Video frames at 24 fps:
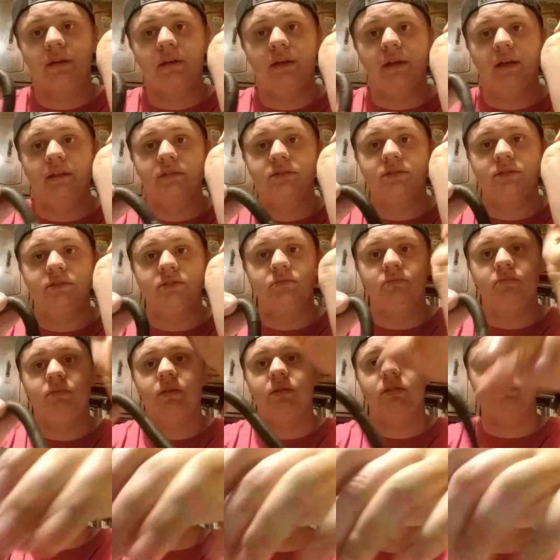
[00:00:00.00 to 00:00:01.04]
Texas wig,
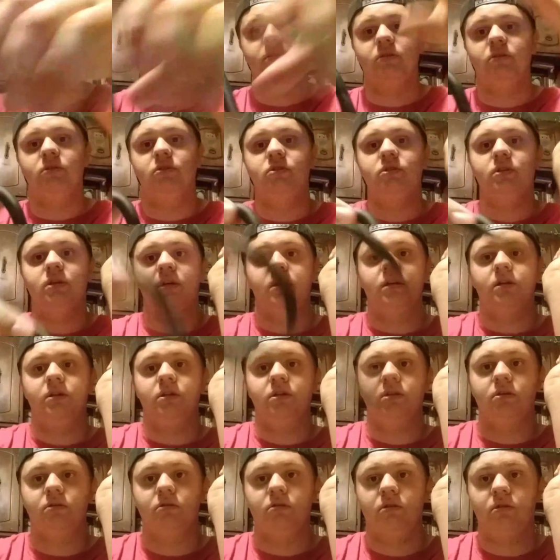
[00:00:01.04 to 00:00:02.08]
so when you're jigging,
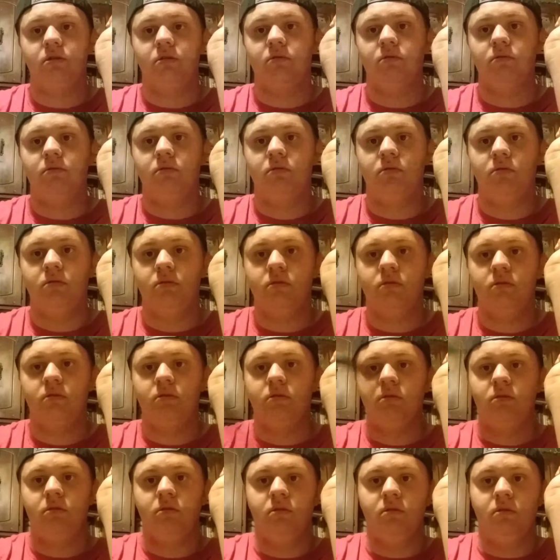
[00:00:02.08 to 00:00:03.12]
you do
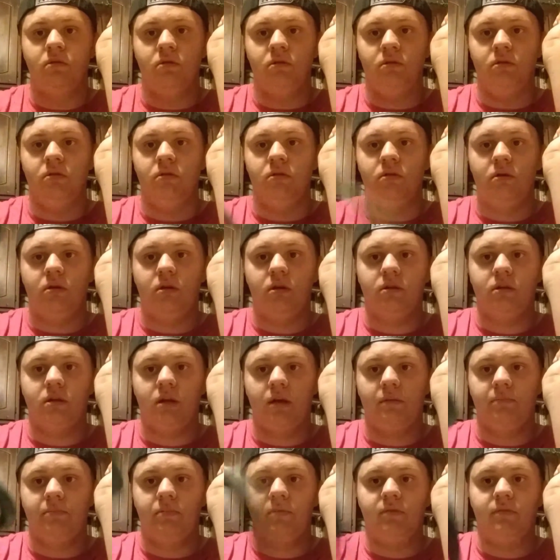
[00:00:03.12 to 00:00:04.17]
a
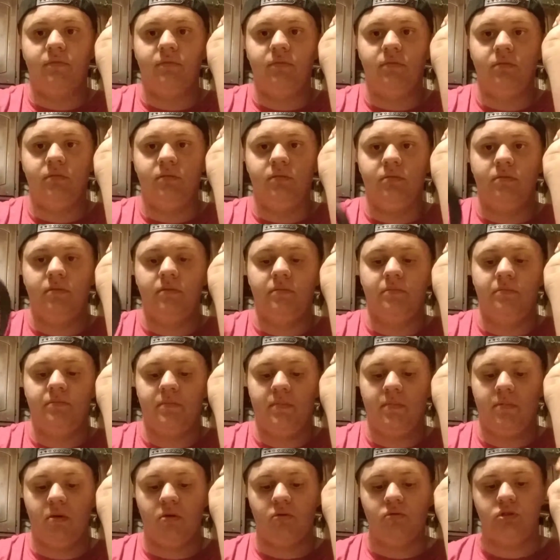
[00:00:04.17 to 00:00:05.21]
type of
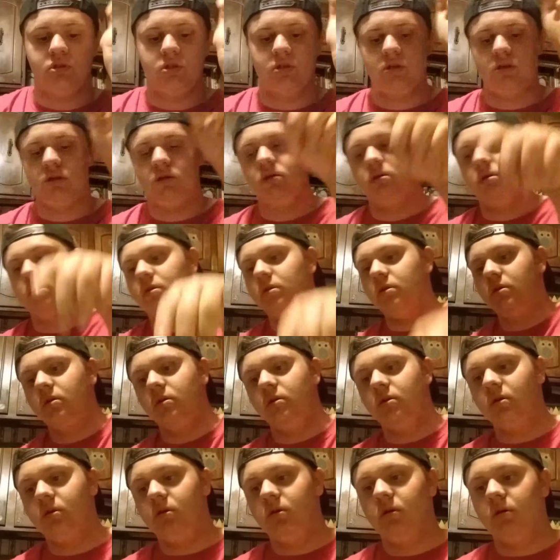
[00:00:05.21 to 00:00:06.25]
motion.
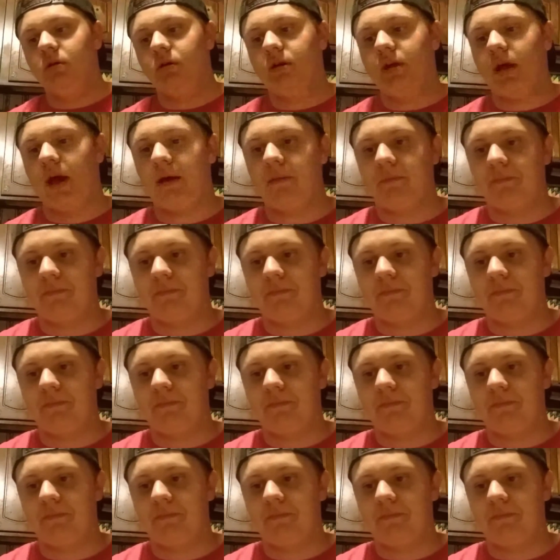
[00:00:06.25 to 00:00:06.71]
Okay.